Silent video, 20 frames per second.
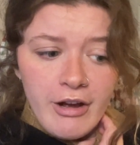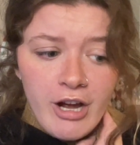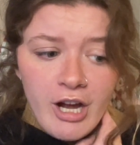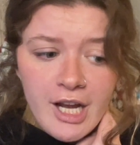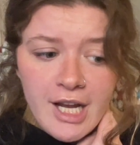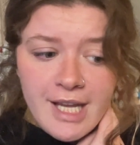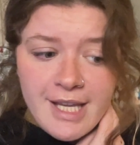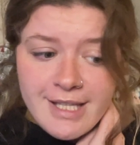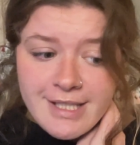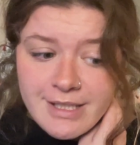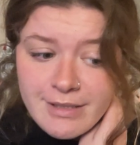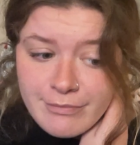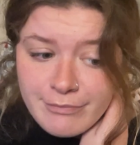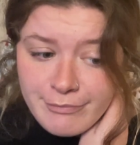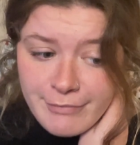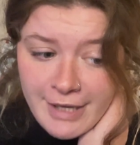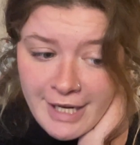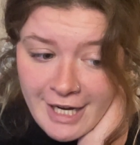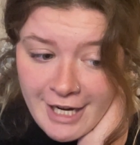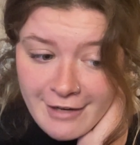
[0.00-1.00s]
His
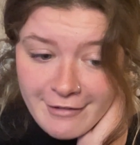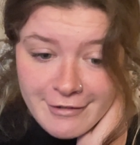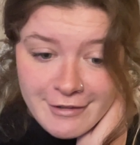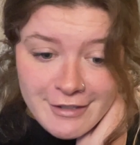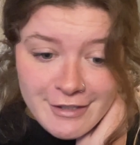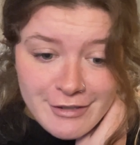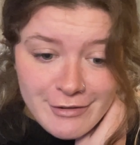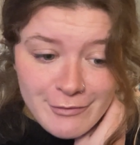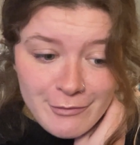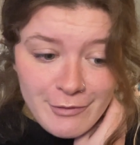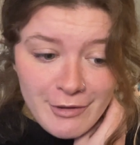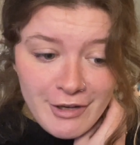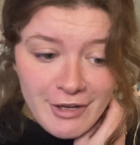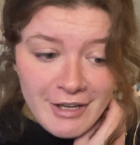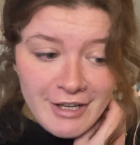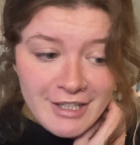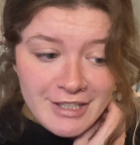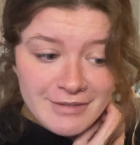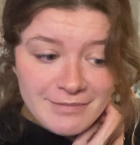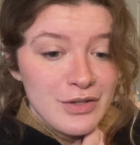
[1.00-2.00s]
parents
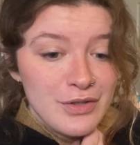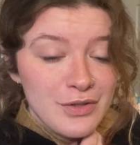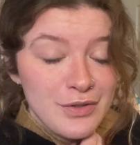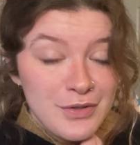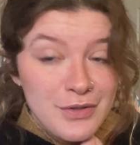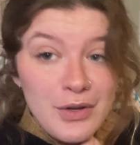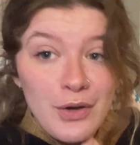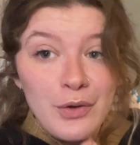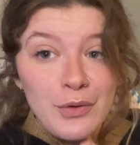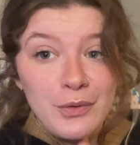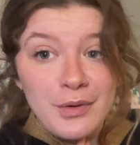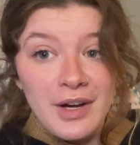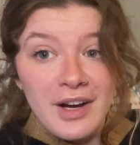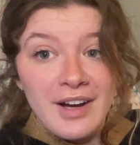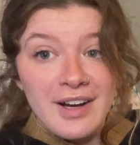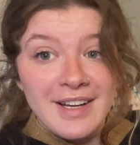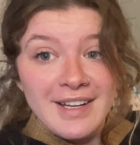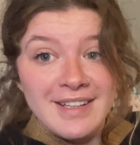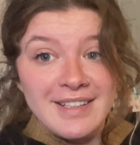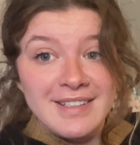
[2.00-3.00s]
were so
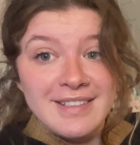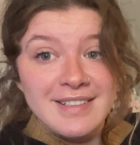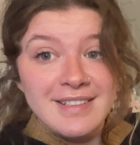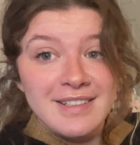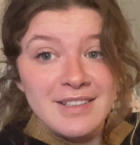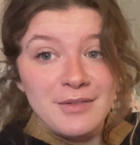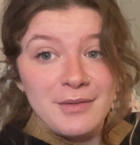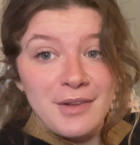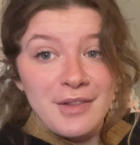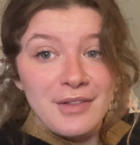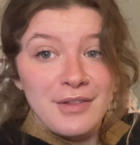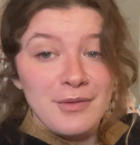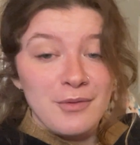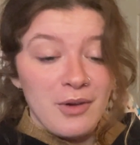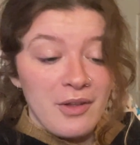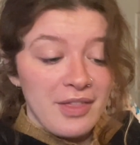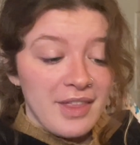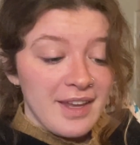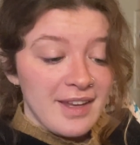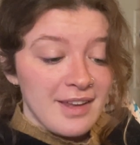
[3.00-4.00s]
kind with
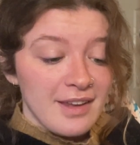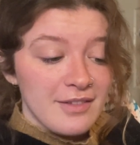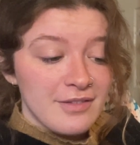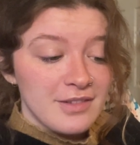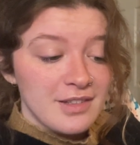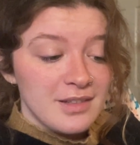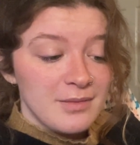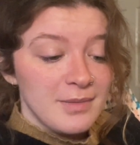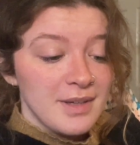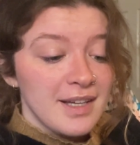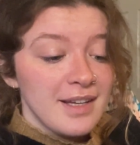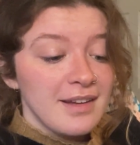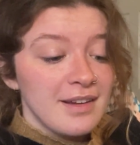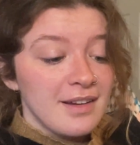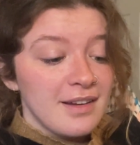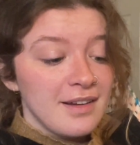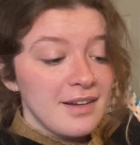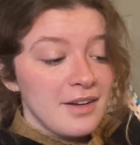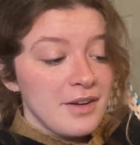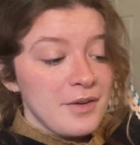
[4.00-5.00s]
what they gifted me,
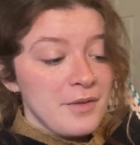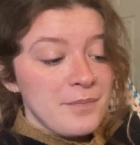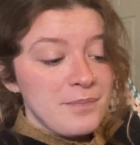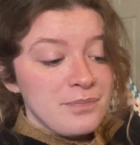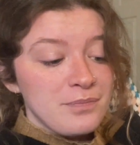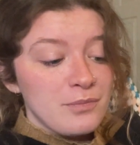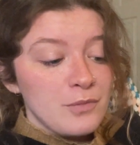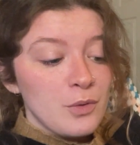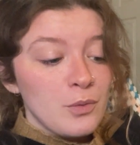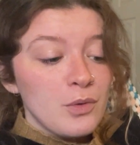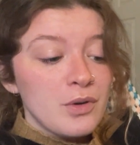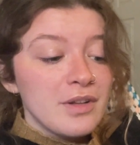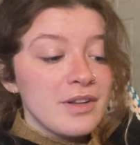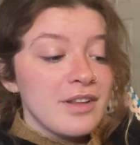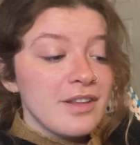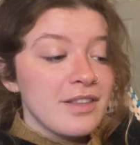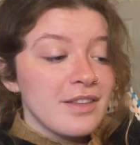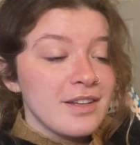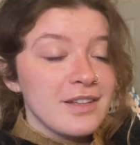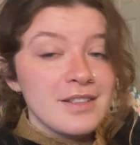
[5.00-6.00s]
but one of the
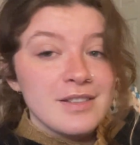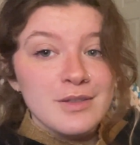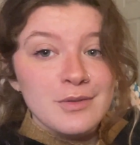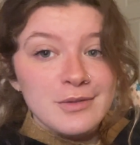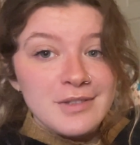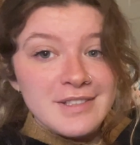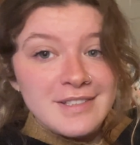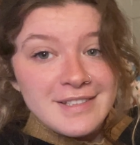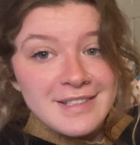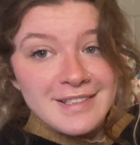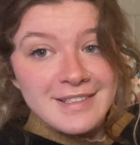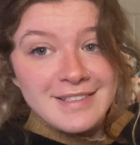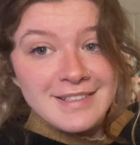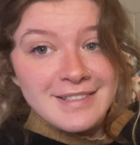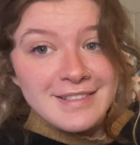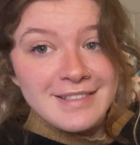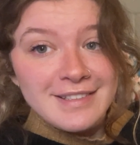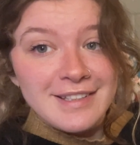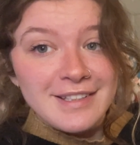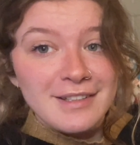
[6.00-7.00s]
things was
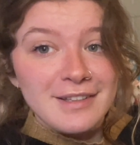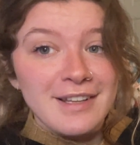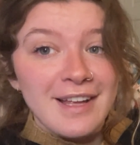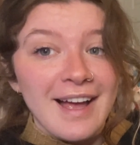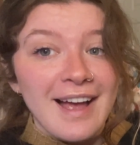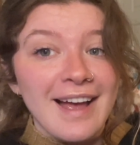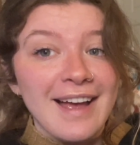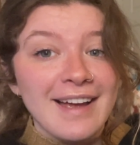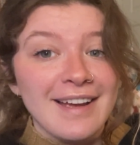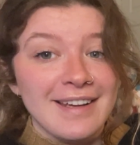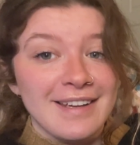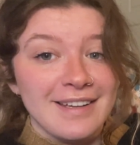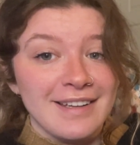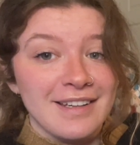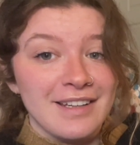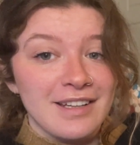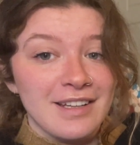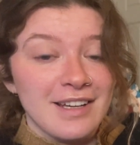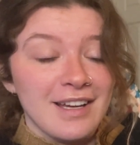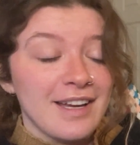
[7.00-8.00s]
this little hang,
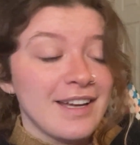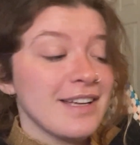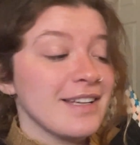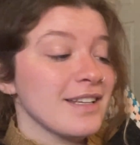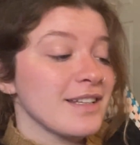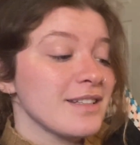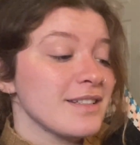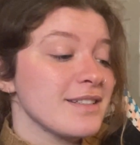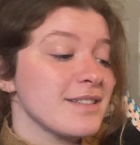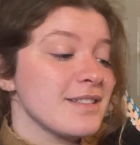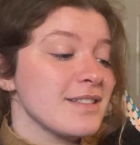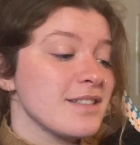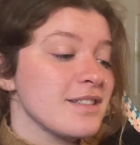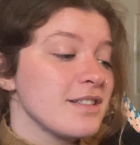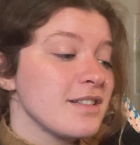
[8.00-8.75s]
and